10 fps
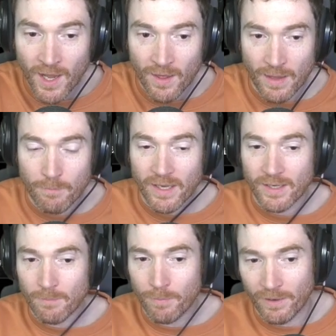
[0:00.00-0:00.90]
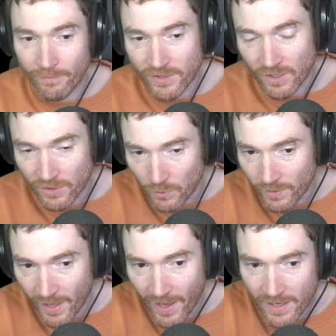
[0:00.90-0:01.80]
They might get benefits on doing
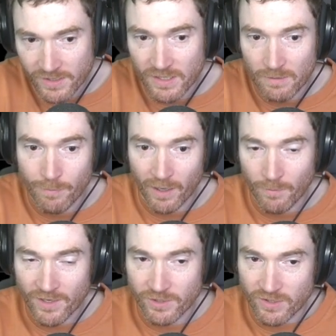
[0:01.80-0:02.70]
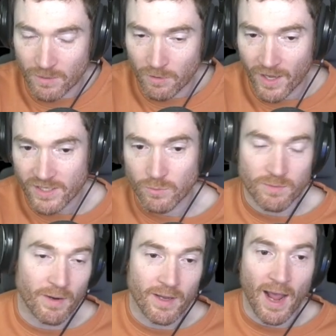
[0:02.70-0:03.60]
that as the Battlemaster subclass, which
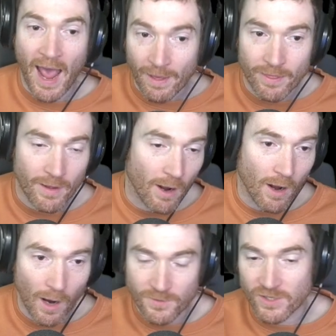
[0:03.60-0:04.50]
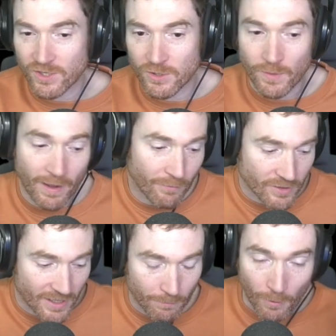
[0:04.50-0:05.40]
might add options to do that. For
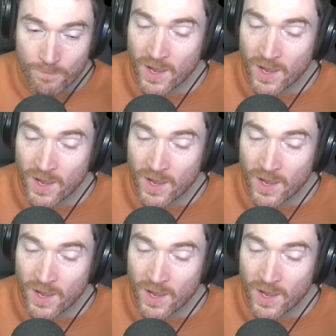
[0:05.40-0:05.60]
example,